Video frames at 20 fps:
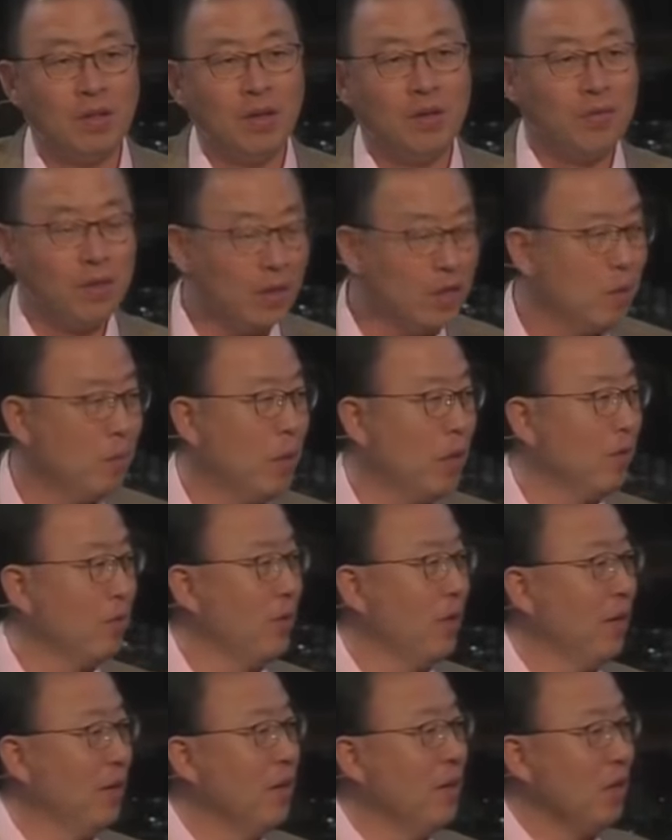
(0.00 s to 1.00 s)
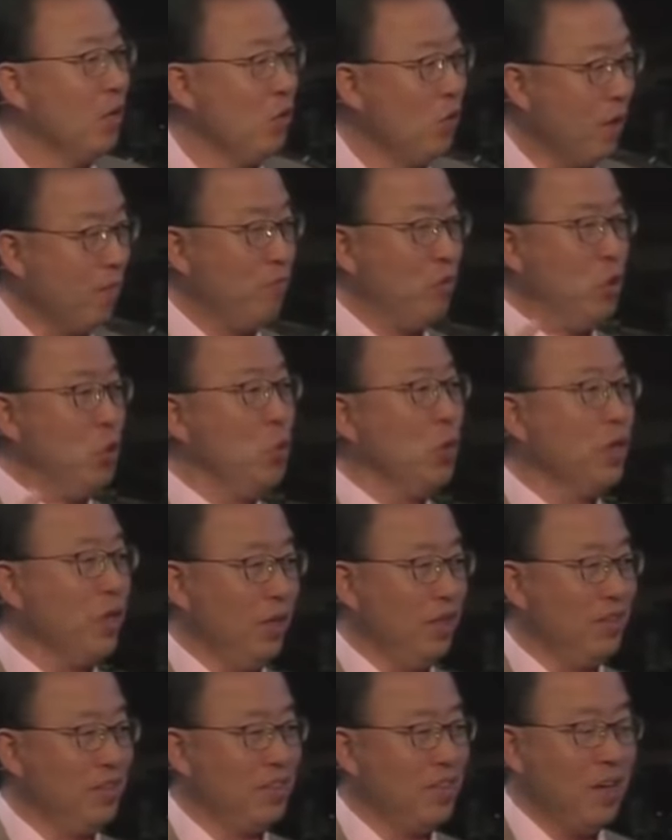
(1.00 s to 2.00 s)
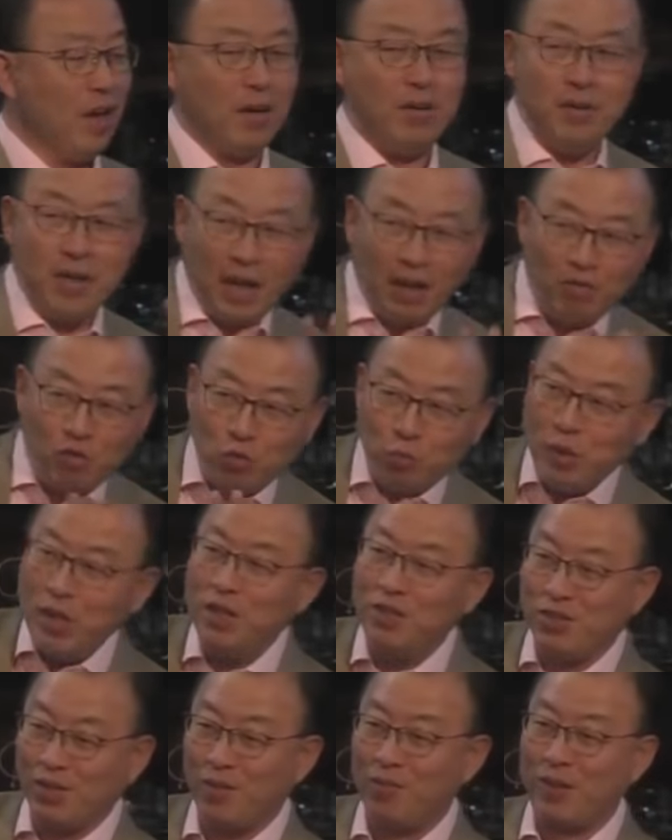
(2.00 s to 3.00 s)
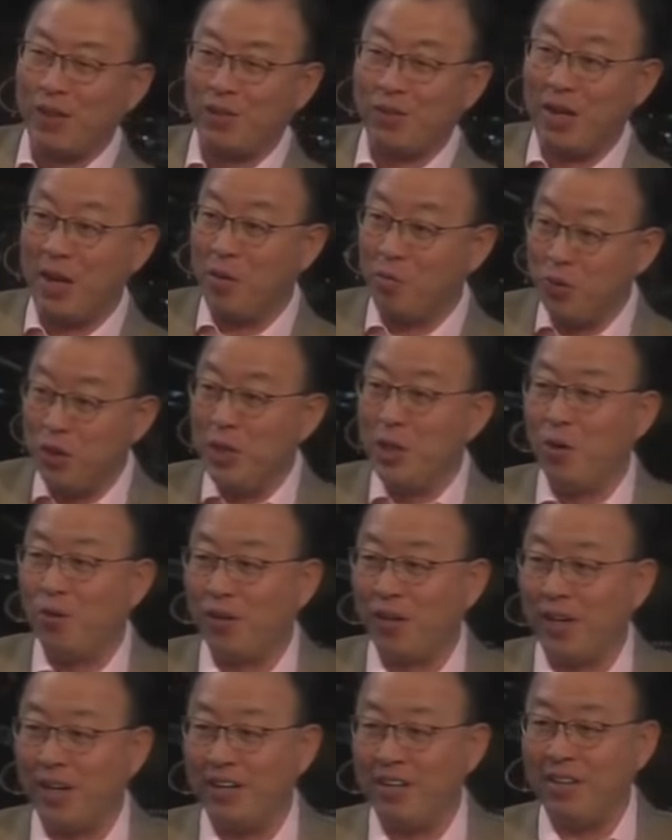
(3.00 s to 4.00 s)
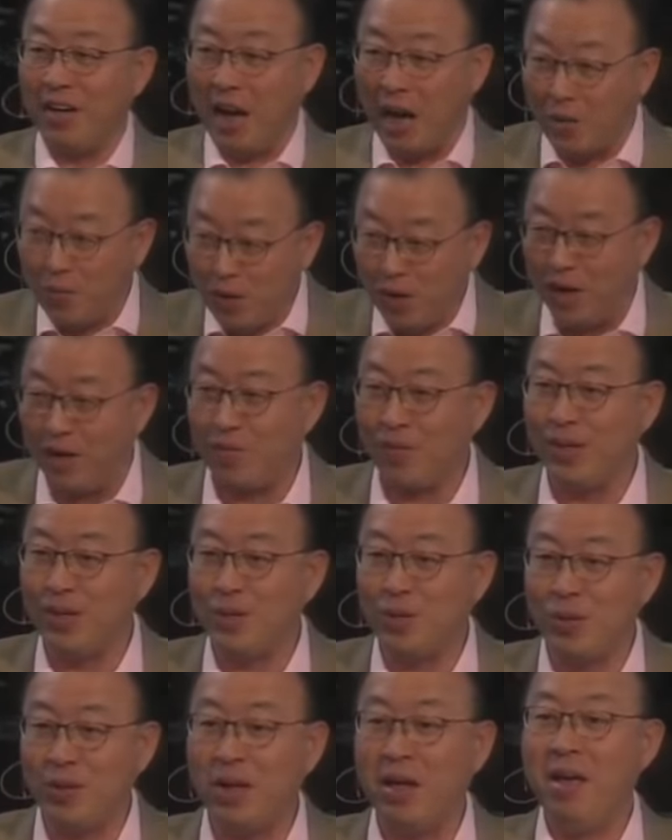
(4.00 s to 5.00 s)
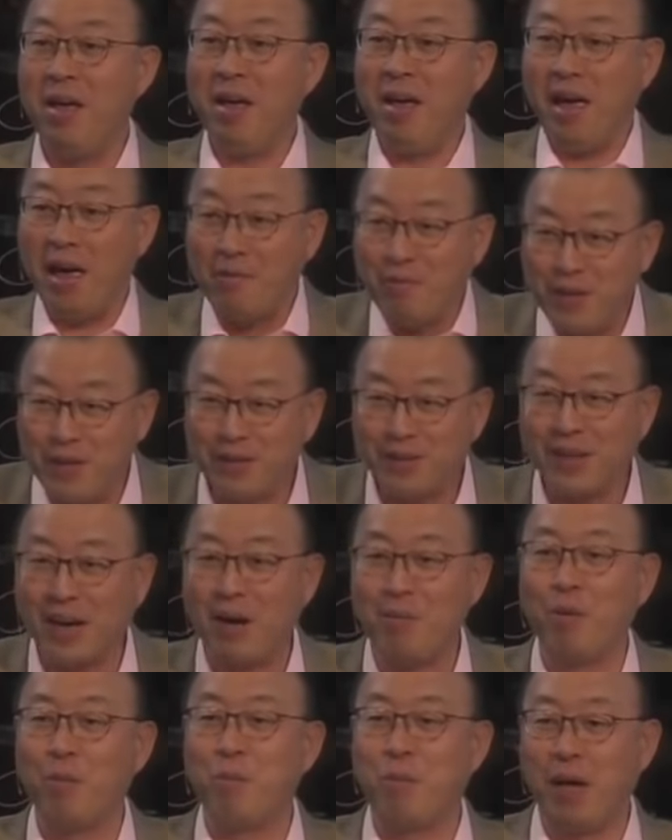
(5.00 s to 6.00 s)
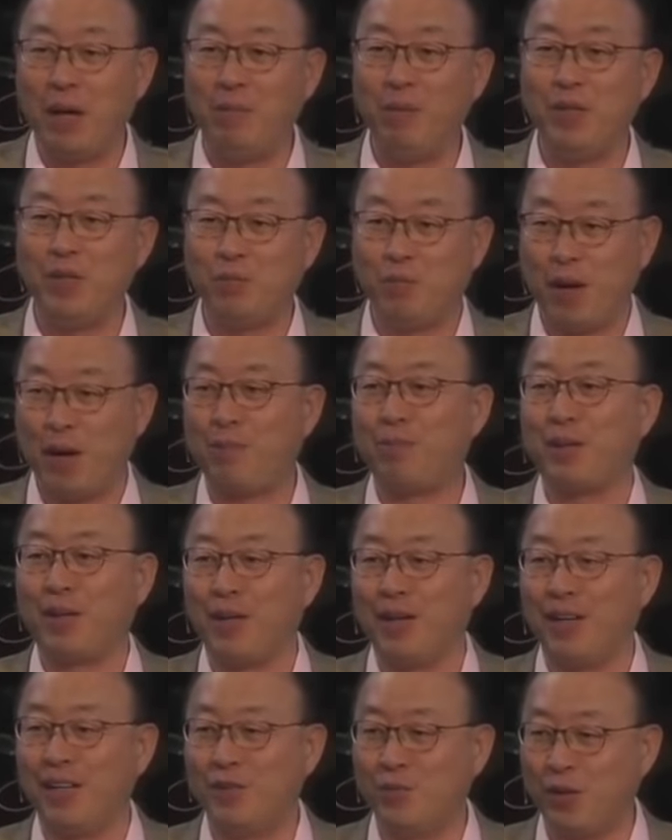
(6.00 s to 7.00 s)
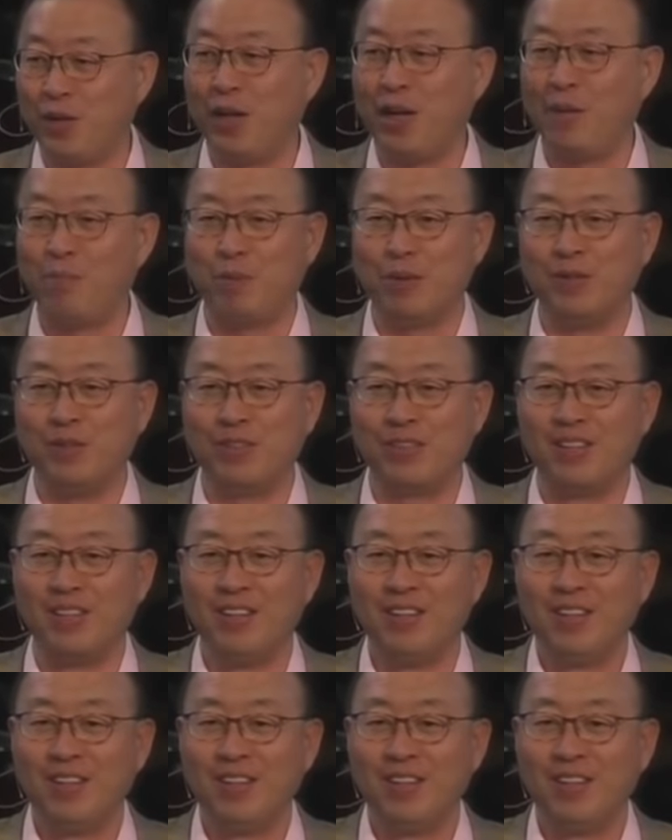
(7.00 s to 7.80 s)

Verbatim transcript: Think about that. You have two kids, and names mean something, right? And we know that. How, how do we know it? Every time a baby is baptized, what happens?